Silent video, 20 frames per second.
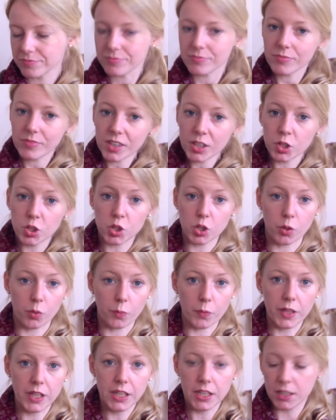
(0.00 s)

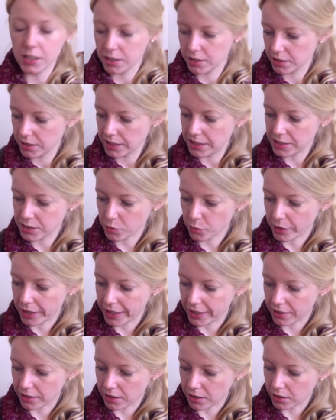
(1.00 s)
So he's
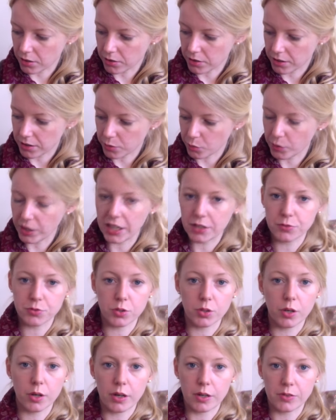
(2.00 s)
awake now. We have
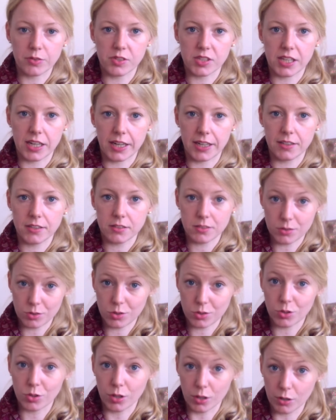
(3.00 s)
to go outside
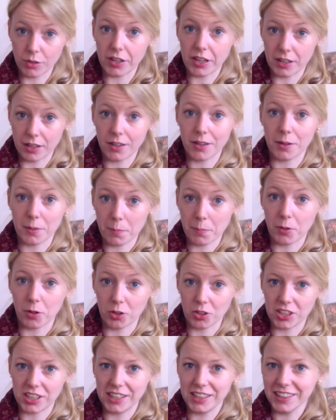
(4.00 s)
to go
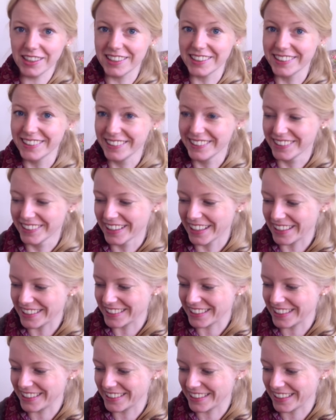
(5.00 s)
potty, as
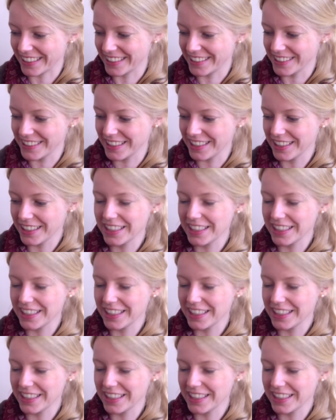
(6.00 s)
I said.